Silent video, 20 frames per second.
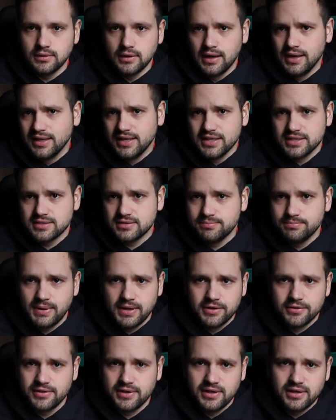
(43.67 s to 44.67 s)
I guess
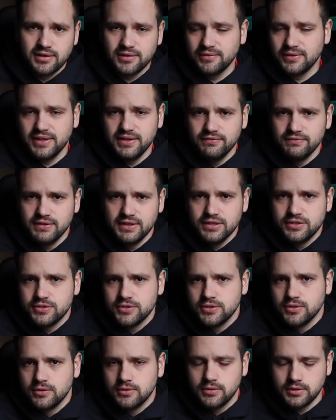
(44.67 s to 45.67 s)
better than an Elite
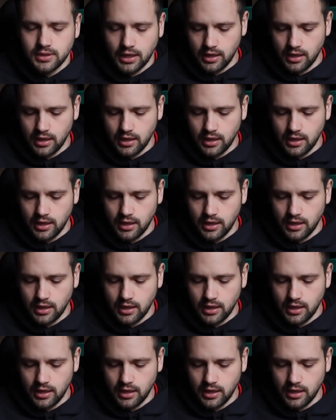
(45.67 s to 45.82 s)
V2.